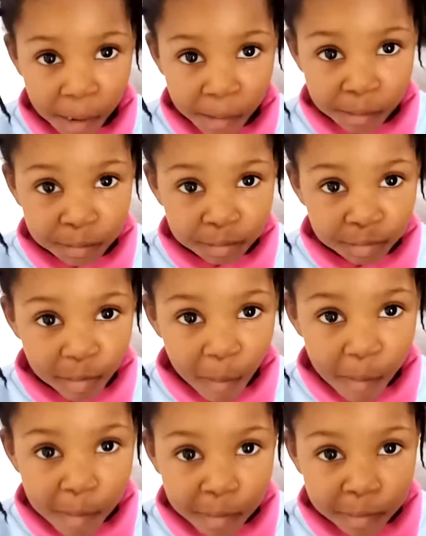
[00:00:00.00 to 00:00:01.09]
Does it
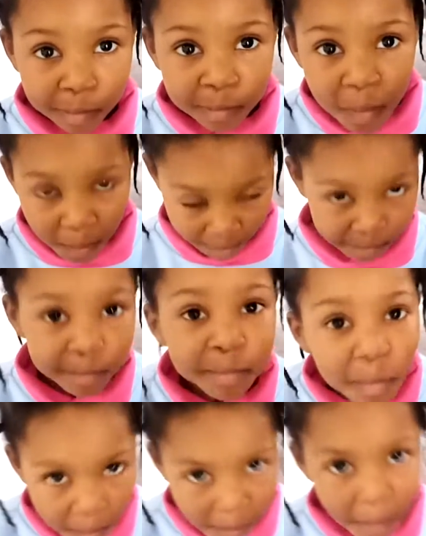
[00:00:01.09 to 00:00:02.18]
taste delicious? You
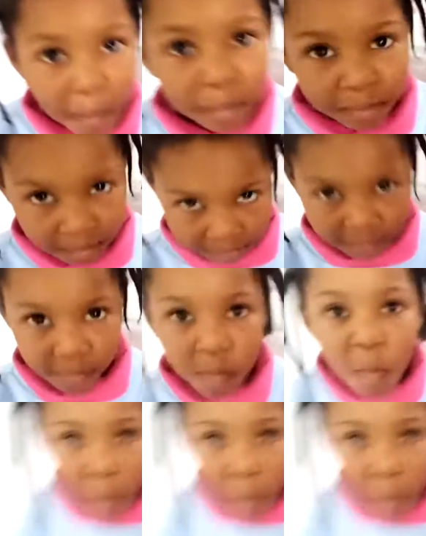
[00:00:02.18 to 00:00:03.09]
like pizza, ne?